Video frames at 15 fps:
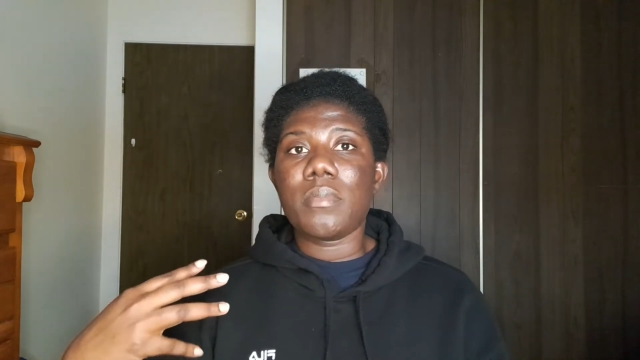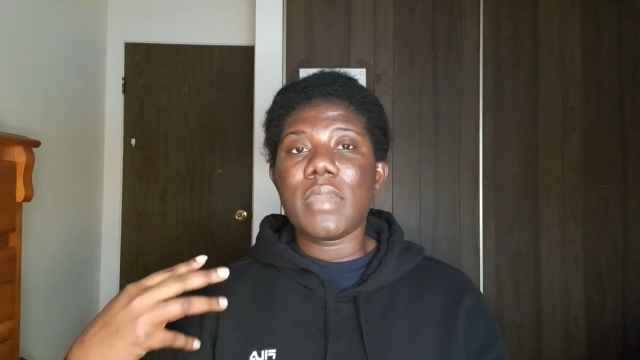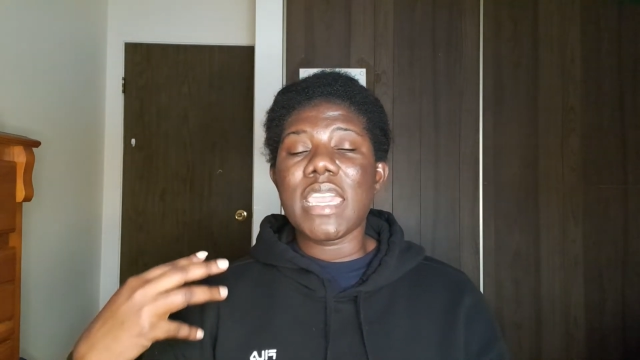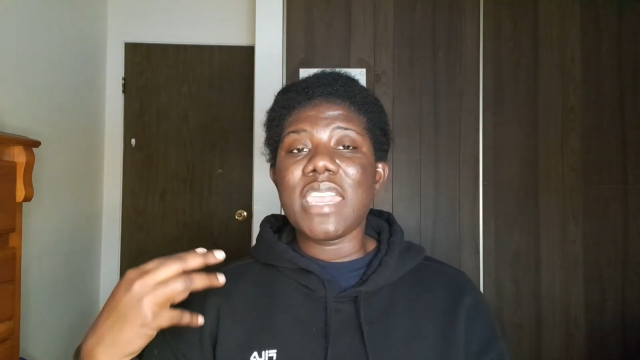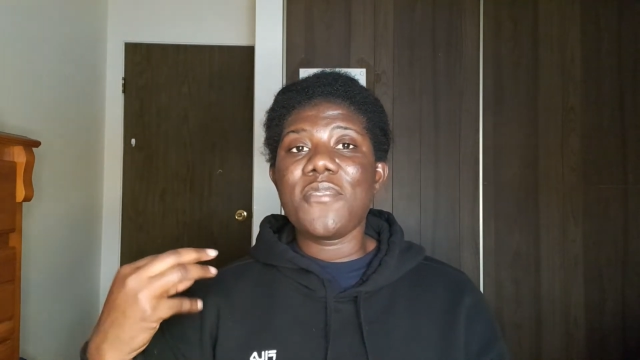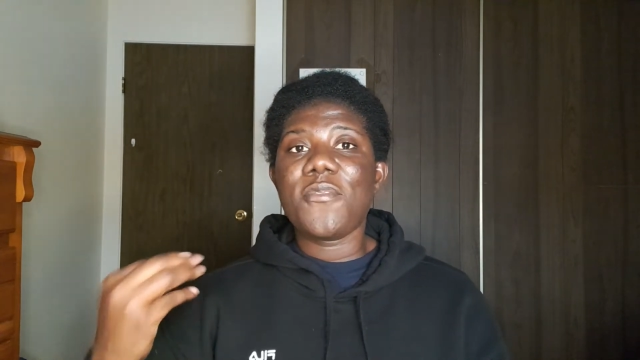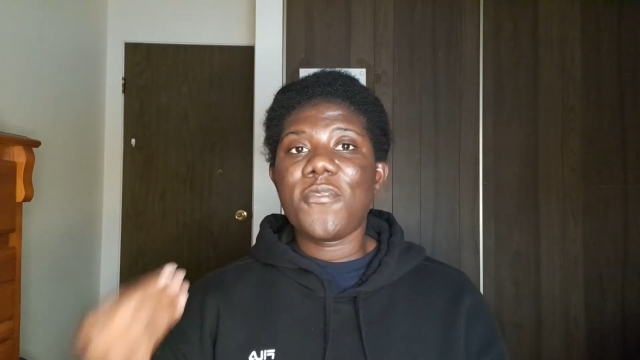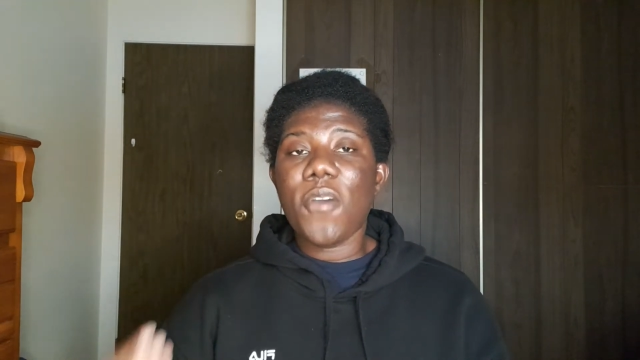
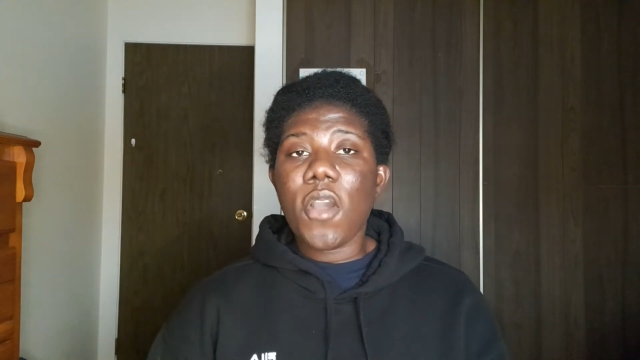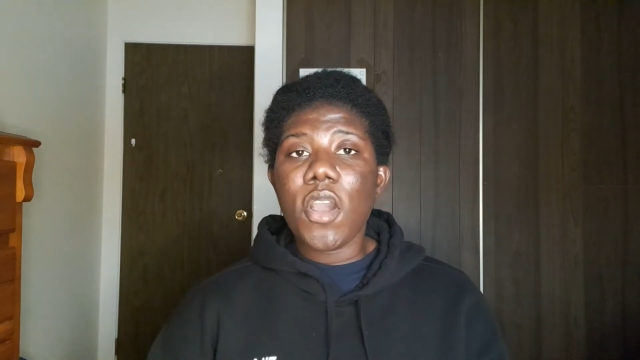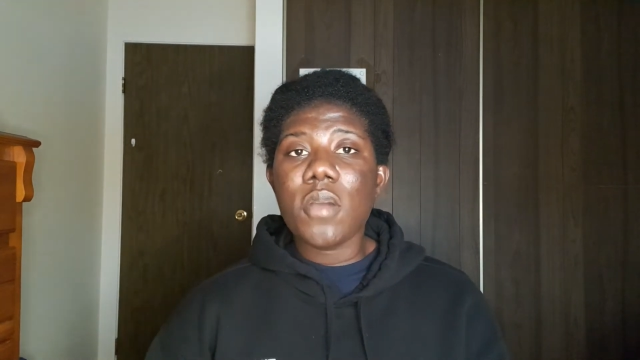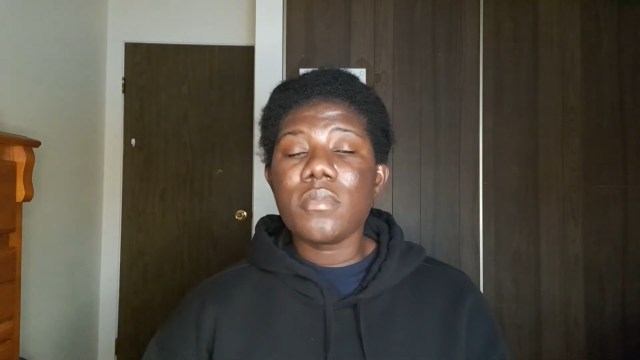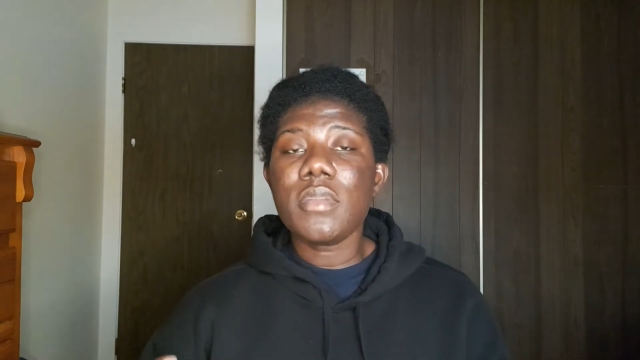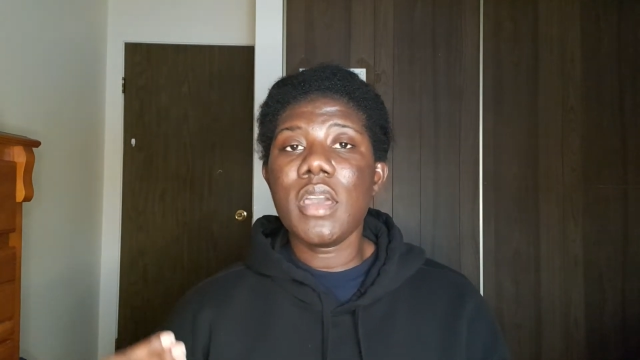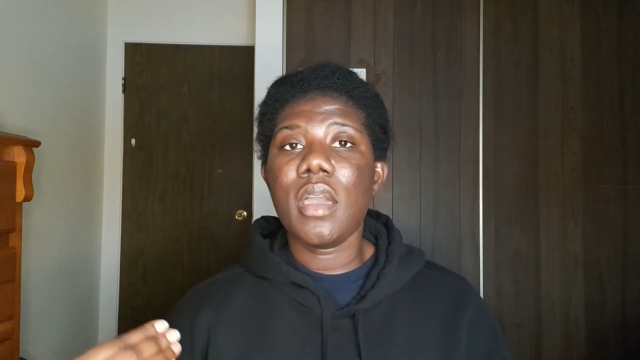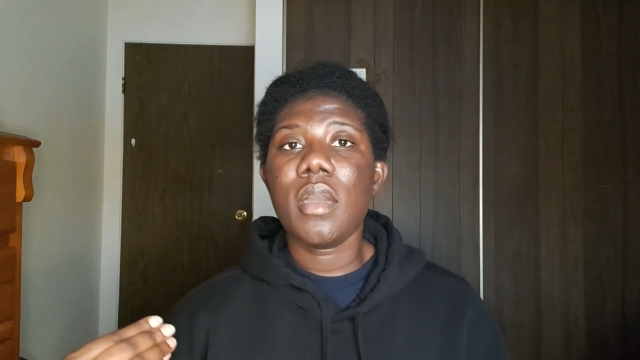
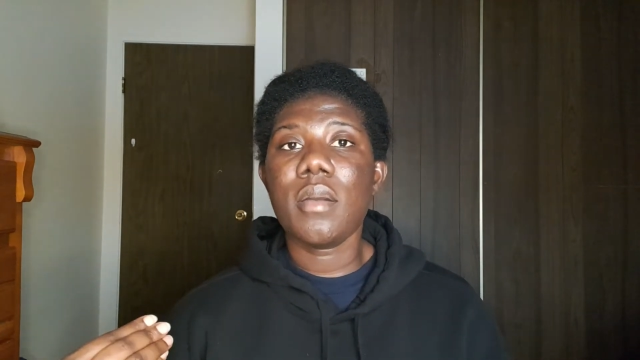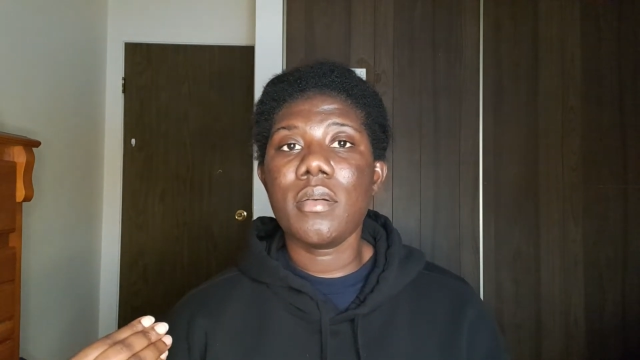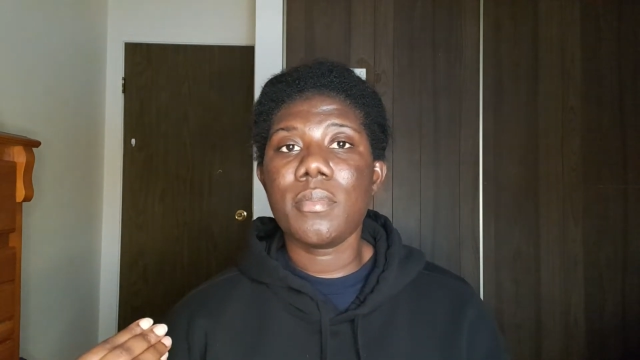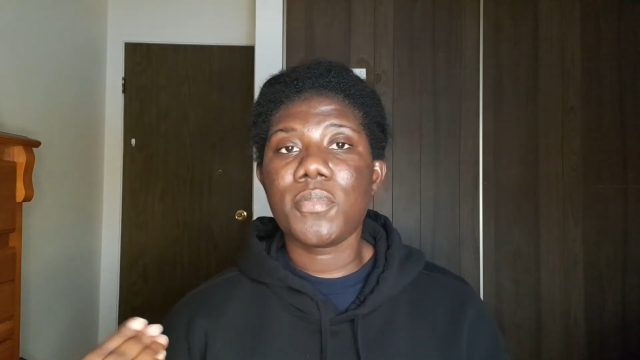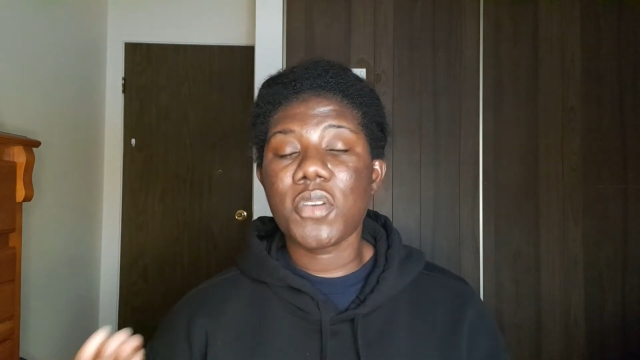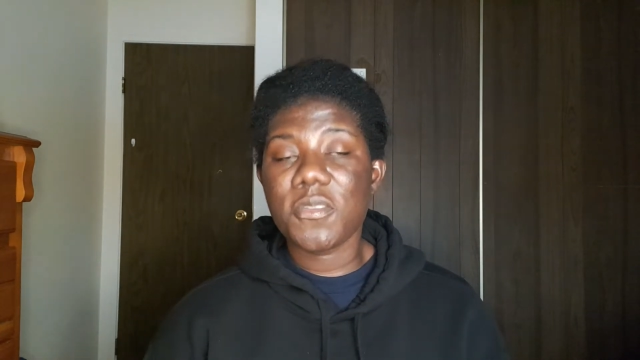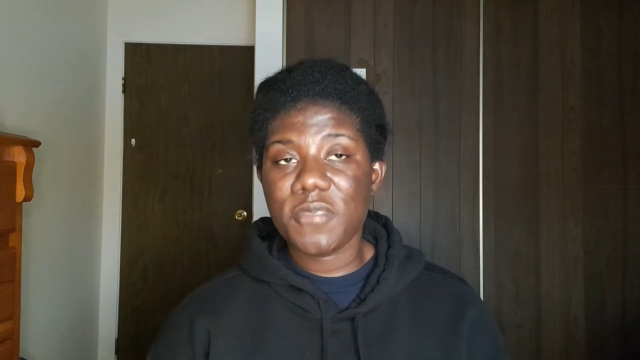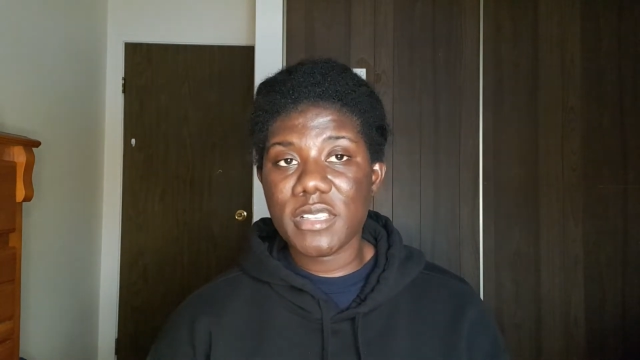inform
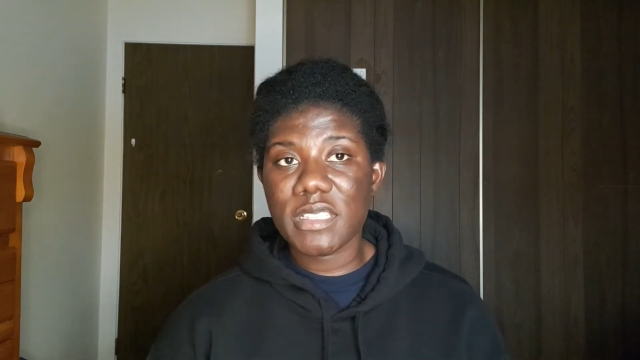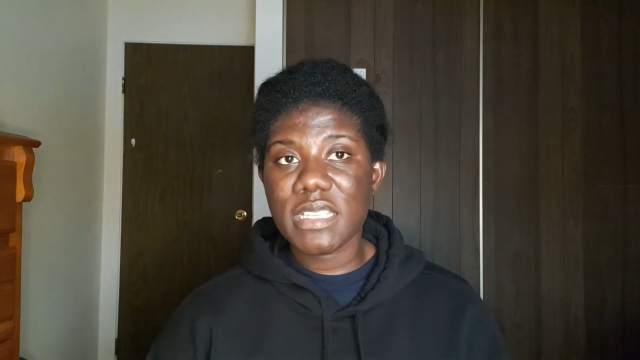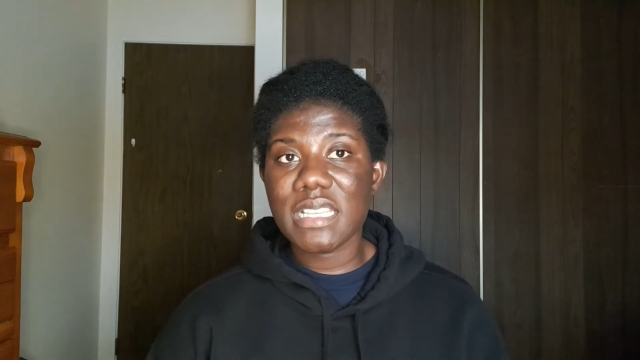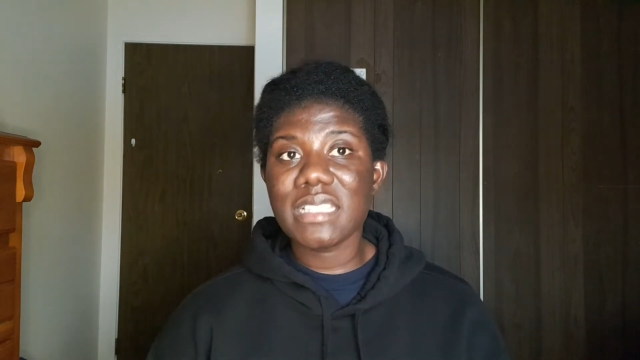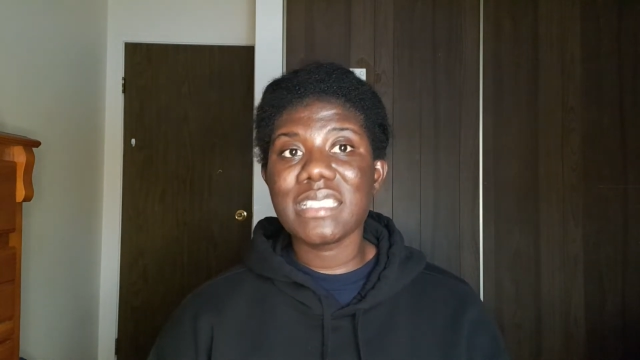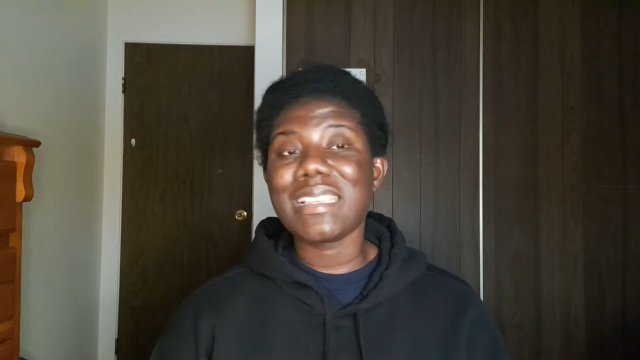professors,